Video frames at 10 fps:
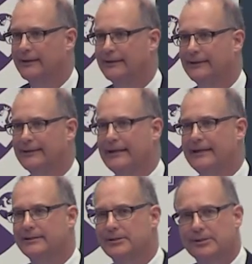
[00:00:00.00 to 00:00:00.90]
Uh,
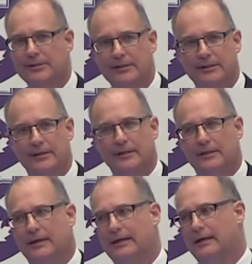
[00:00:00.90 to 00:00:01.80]
it's
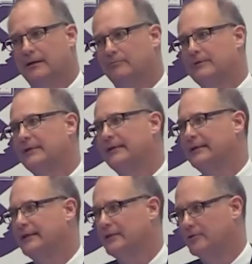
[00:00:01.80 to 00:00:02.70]
a
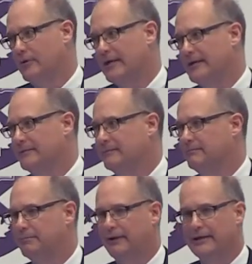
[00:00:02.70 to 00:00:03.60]
really great
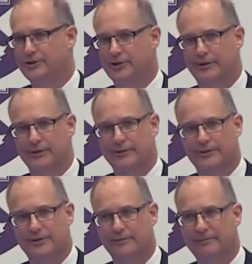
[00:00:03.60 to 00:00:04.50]
pleasure
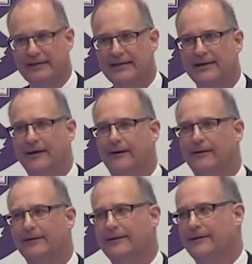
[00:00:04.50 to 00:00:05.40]
to be
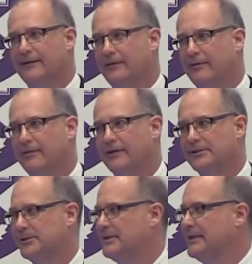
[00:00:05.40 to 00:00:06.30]
here.
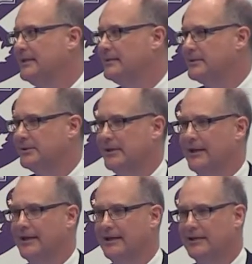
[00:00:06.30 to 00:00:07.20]
This is
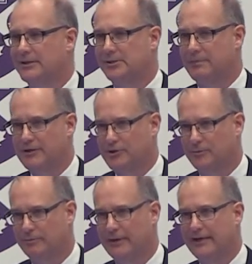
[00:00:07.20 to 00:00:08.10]
a
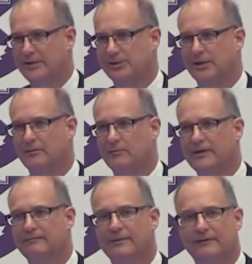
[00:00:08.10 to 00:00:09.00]
special place, and
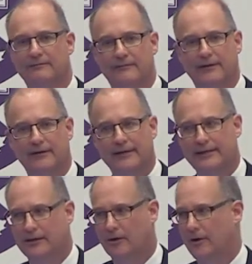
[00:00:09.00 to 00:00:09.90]
we've been
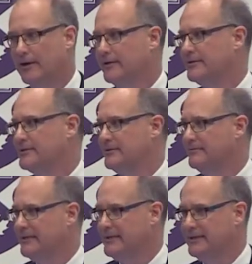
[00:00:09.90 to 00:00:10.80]
very honored to
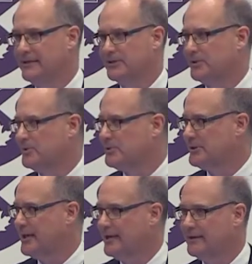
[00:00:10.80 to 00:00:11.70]
be
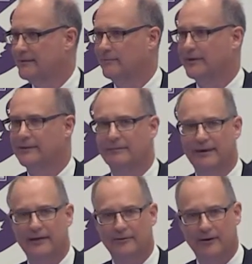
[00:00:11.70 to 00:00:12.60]
associated with the
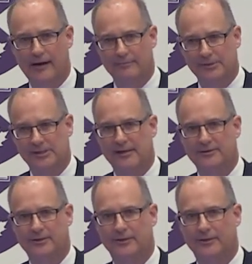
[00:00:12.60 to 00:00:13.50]
Ben Graham
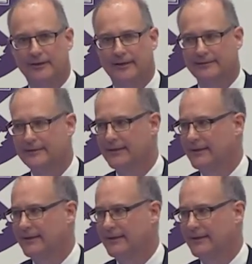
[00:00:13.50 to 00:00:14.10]
Centre and